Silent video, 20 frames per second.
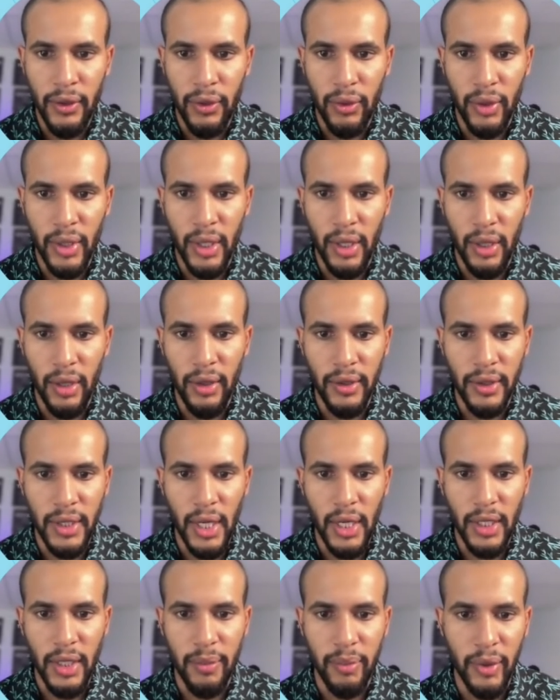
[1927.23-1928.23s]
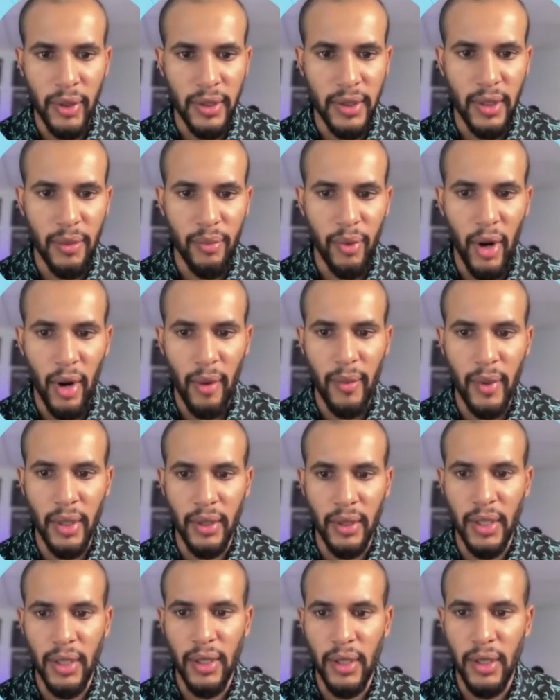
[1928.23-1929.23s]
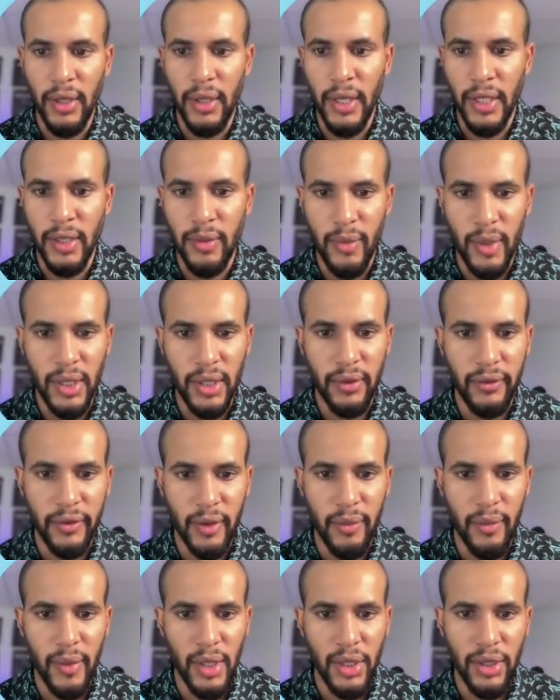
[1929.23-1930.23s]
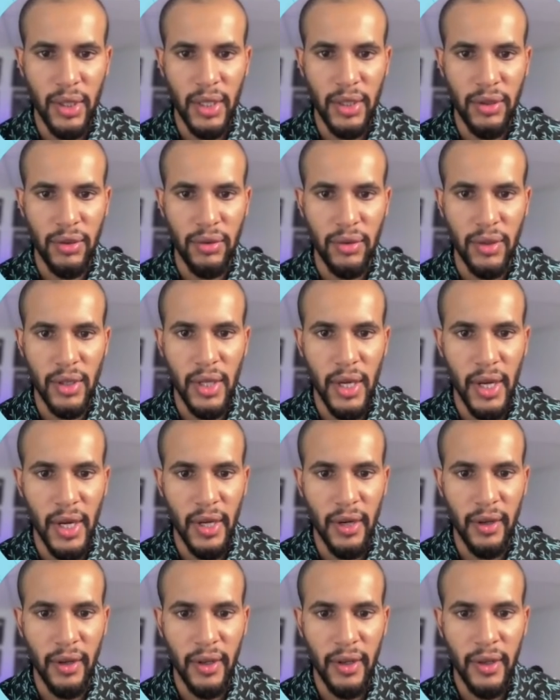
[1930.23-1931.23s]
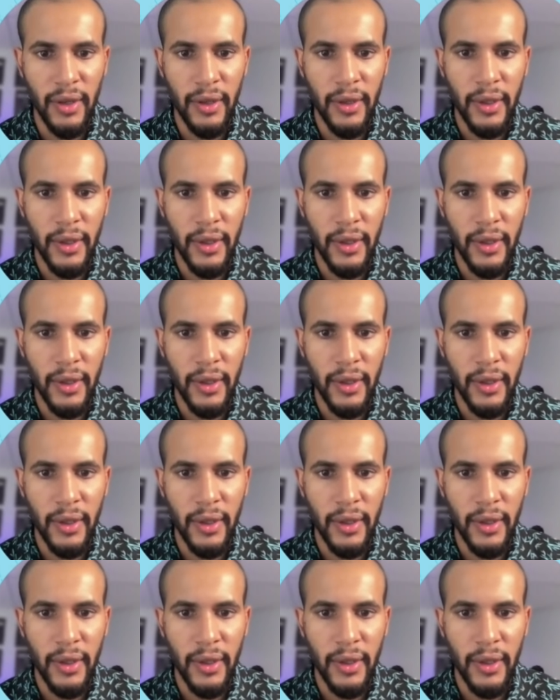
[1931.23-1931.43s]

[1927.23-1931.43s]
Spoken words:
You can contact the police department, get as much information as you can.